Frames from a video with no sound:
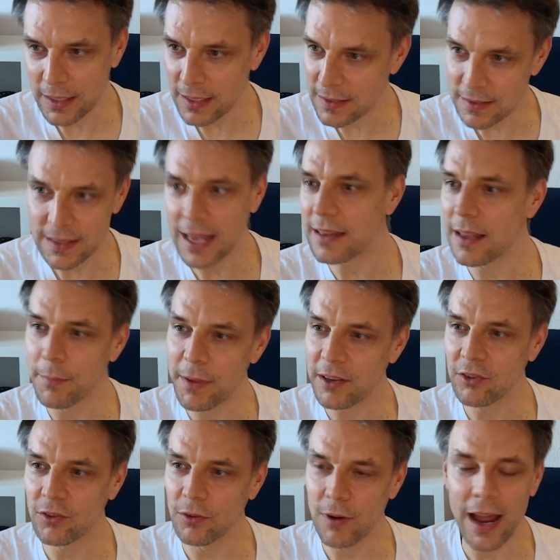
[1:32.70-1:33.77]
Is data
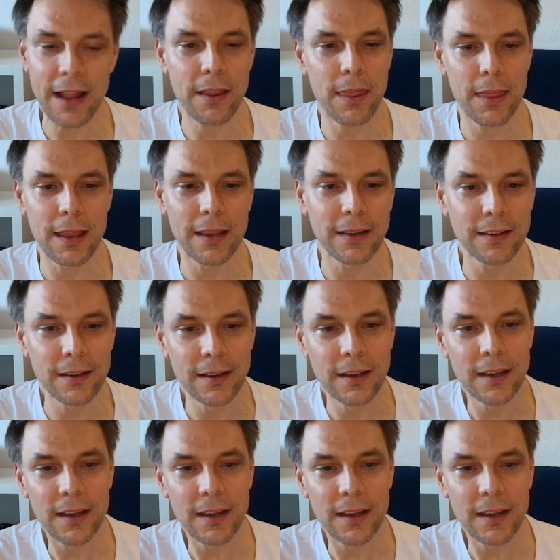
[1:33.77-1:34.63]
mesh the right thing?